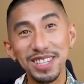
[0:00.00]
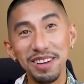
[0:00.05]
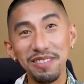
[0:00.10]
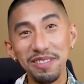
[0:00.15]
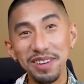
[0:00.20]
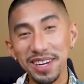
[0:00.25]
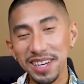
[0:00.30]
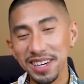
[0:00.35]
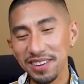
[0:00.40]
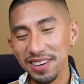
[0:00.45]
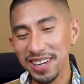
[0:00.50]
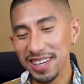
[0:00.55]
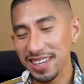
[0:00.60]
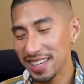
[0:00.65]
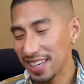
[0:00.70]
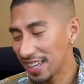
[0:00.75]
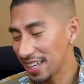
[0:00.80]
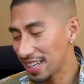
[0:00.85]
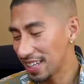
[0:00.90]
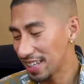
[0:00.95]
Gemini,
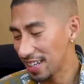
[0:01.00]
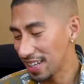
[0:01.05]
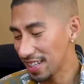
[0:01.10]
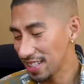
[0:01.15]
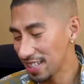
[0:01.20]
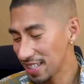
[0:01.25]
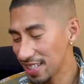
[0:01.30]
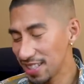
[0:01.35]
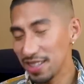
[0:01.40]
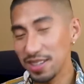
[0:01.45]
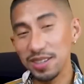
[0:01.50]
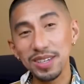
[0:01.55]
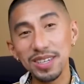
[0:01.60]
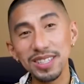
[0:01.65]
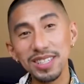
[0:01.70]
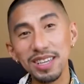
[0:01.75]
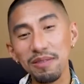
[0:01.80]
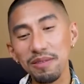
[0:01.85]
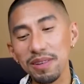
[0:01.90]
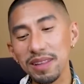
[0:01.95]
right? This is
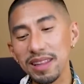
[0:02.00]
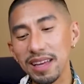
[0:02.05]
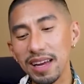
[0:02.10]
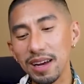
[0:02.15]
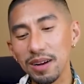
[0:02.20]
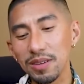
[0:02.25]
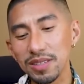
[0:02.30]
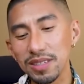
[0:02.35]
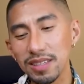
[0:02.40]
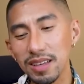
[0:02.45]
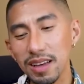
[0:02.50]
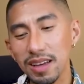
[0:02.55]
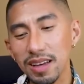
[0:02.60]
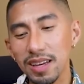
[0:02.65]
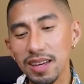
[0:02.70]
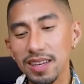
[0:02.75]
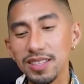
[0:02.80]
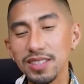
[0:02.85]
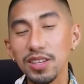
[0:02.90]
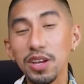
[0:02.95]
your seventh house.
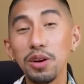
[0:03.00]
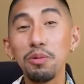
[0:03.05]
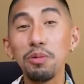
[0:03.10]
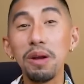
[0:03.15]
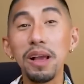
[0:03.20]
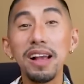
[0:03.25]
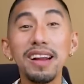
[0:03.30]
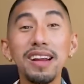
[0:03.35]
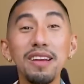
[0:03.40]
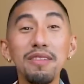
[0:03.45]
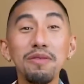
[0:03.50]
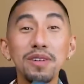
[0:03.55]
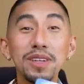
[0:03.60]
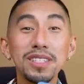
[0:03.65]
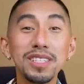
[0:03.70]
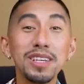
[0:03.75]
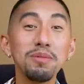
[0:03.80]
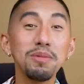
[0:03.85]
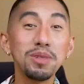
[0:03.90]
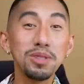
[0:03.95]
So you're waiting for
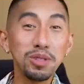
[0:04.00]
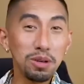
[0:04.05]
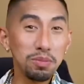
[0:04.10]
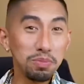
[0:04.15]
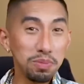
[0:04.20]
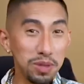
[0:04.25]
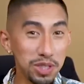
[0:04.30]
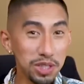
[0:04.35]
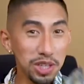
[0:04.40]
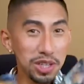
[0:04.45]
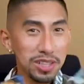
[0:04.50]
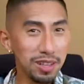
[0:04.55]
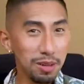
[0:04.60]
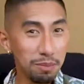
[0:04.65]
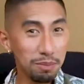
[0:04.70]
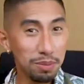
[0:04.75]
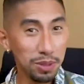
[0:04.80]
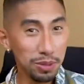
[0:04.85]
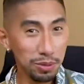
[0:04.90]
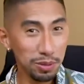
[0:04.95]
someone to appreciate the
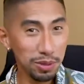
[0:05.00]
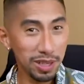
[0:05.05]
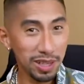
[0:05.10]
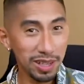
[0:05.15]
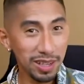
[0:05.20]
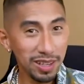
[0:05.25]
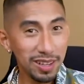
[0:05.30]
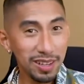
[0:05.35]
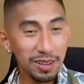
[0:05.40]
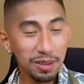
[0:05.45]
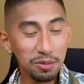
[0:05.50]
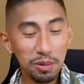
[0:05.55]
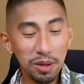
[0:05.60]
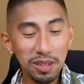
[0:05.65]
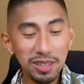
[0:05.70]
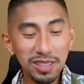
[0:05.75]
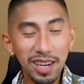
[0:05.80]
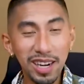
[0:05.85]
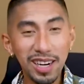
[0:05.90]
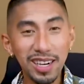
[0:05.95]
beauty?
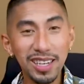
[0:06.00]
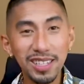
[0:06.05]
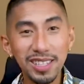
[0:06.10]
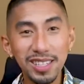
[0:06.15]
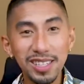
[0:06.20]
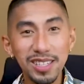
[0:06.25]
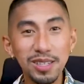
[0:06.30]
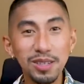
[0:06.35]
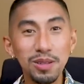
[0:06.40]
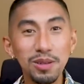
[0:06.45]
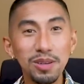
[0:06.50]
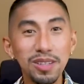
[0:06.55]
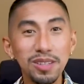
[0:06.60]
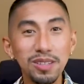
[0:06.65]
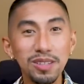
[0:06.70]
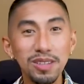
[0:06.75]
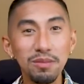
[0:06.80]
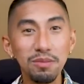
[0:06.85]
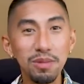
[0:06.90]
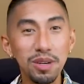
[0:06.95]
Well, darling, just look
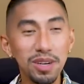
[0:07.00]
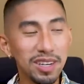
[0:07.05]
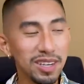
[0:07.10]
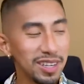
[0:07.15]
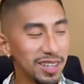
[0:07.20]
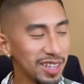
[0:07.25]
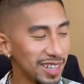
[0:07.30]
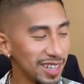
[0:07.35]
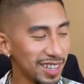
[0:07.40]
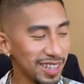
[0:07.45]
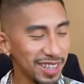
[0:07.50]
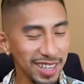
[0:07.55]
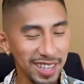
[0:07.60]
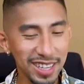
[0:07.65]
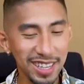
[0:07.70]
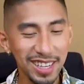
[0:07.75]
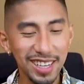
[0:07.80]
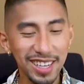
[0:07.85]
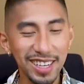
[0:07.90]
into the mirror. Okay.